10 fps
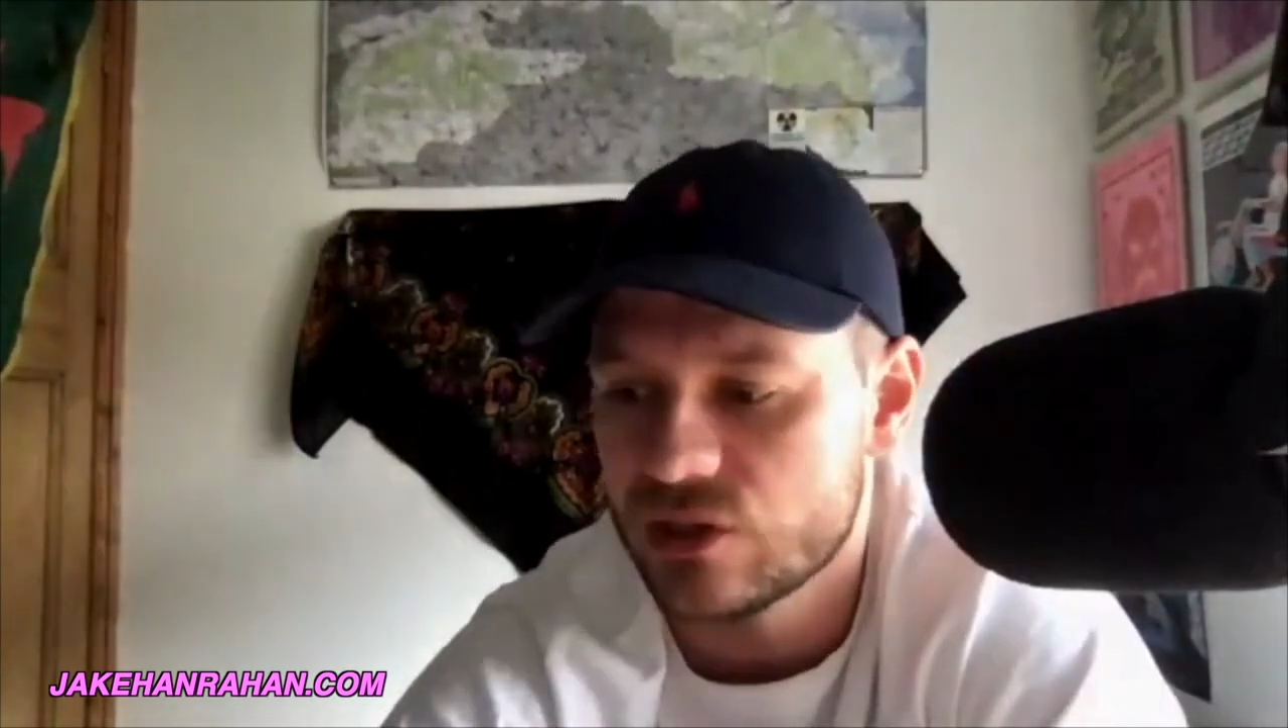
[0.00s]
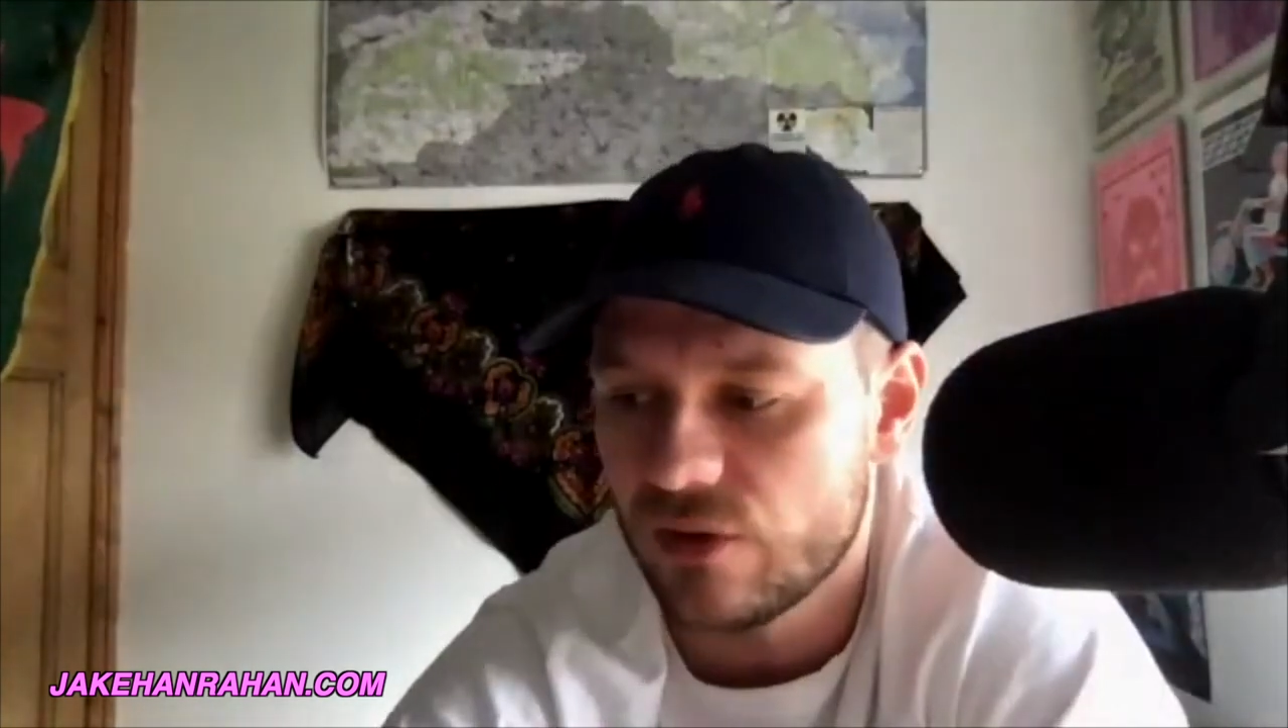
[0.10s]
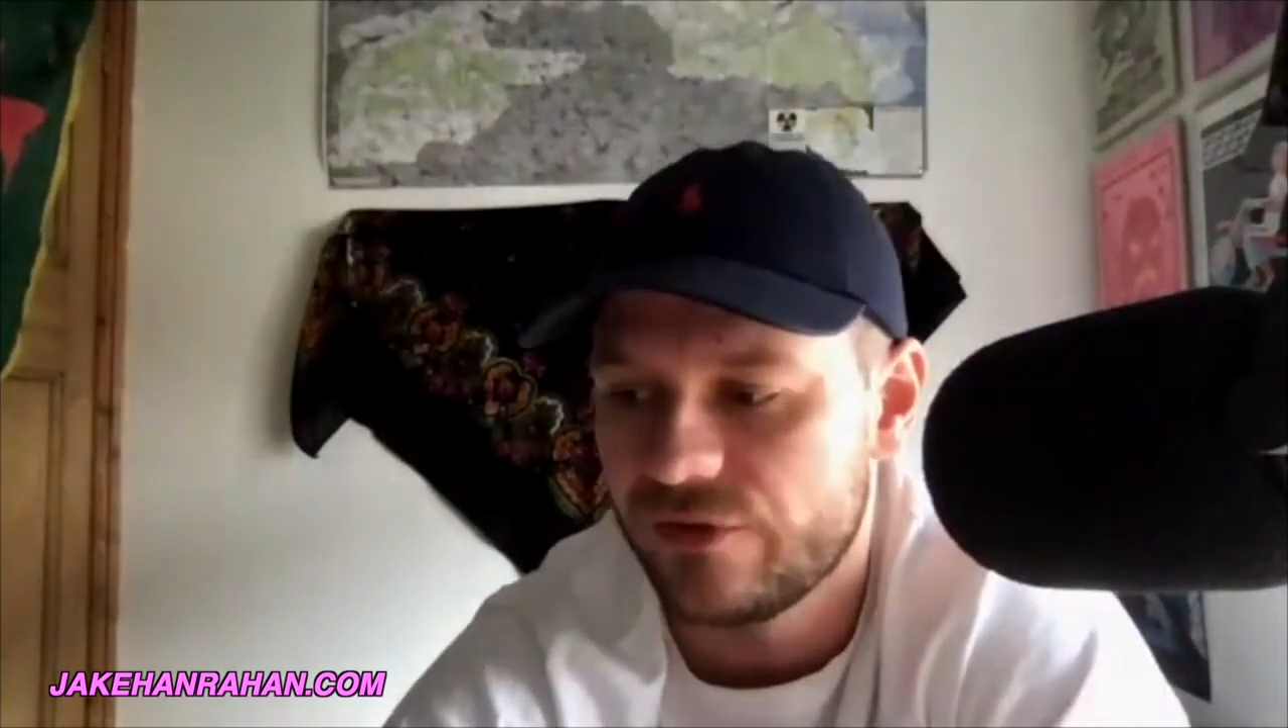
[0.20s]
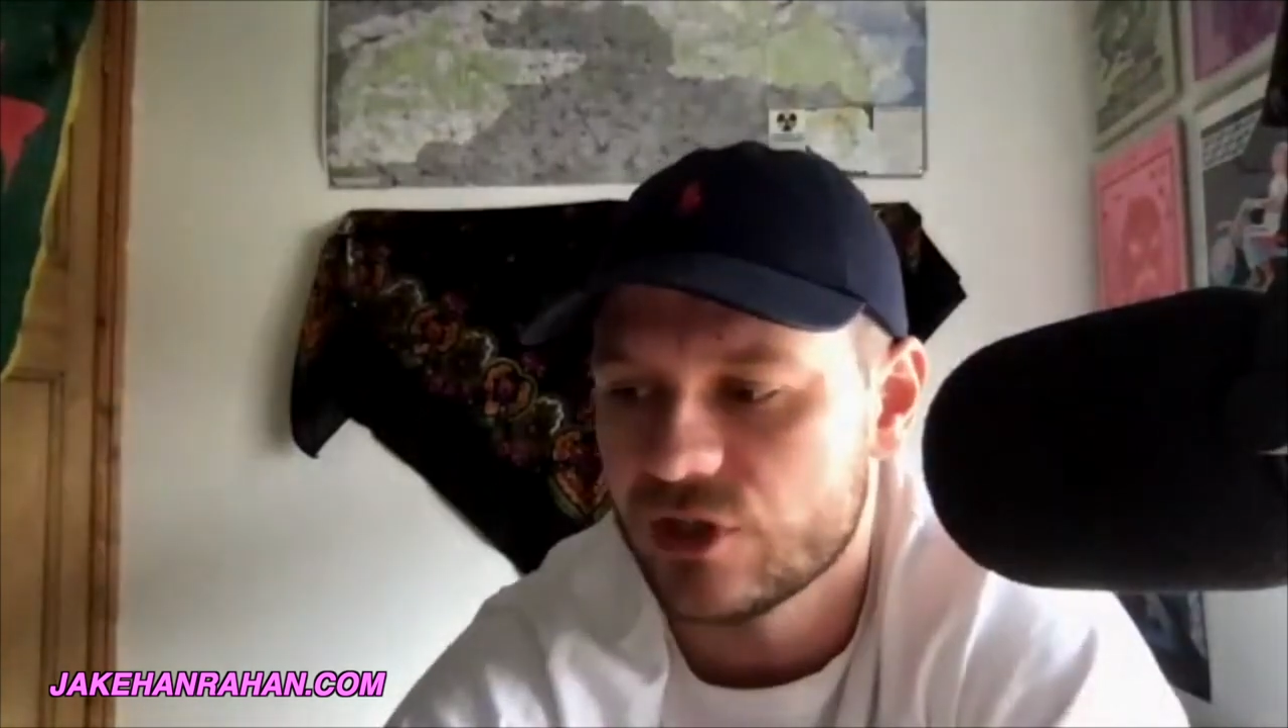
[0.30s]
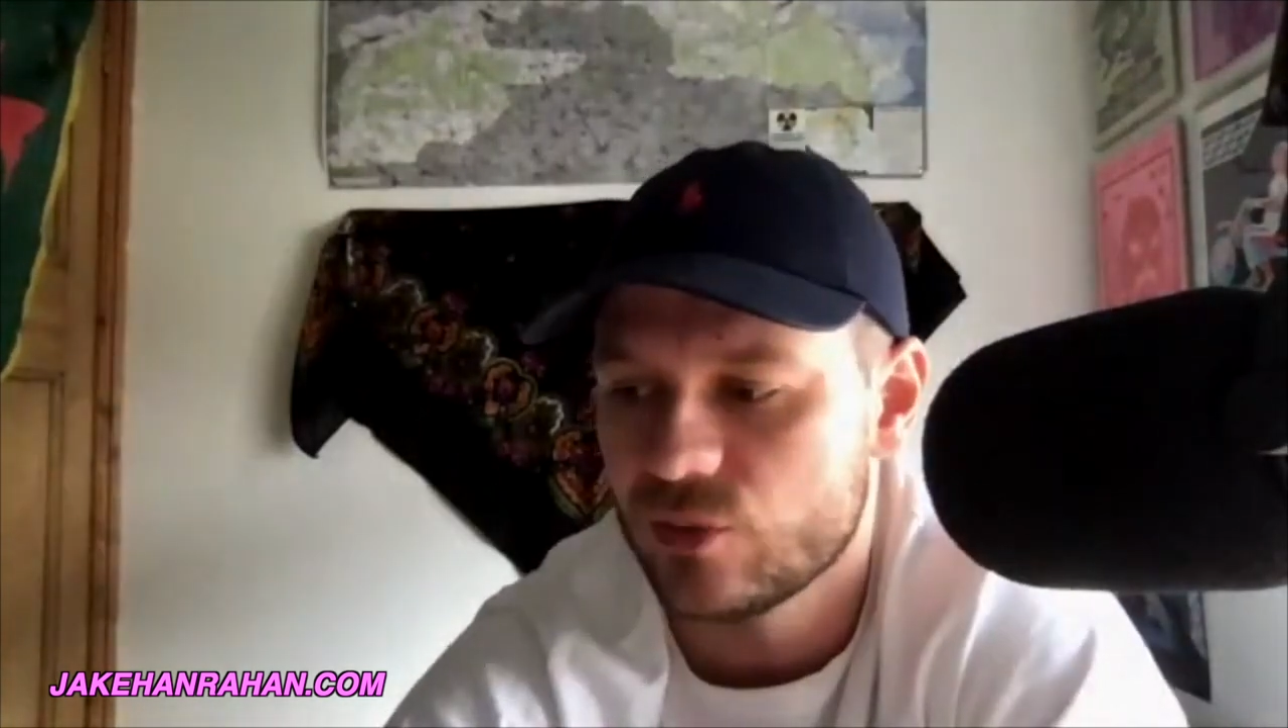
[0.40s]

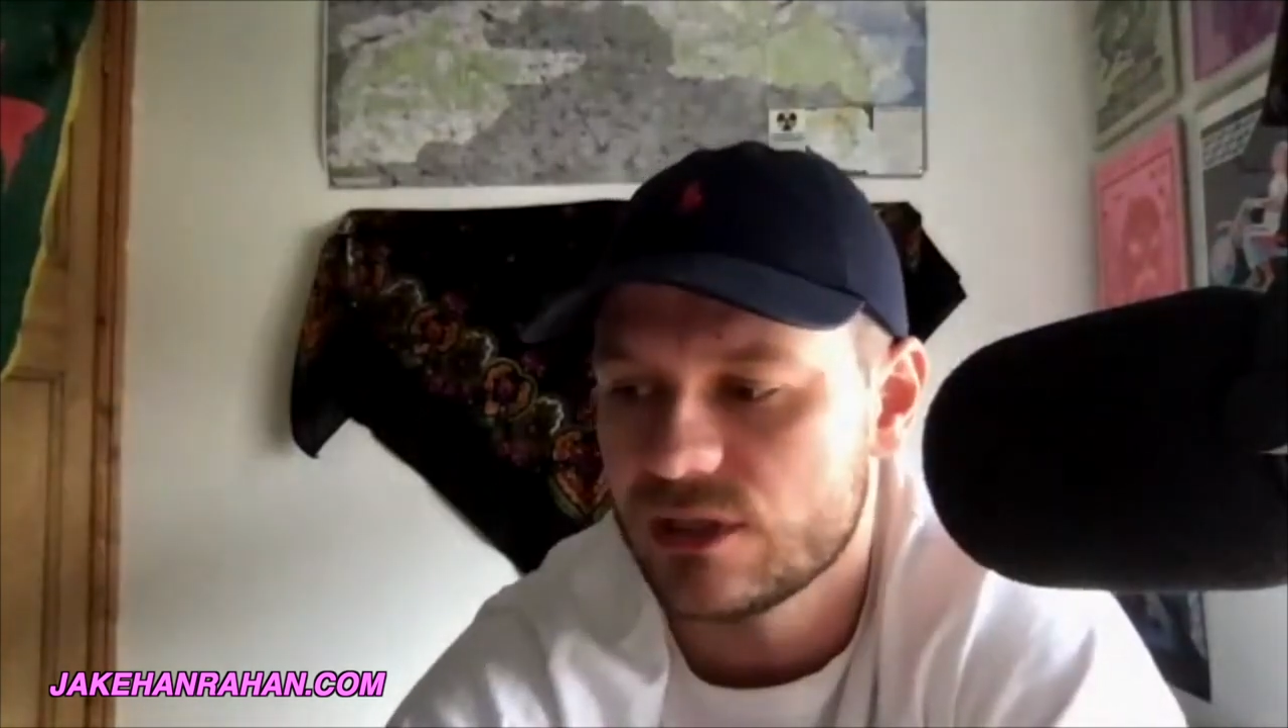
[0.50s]
office were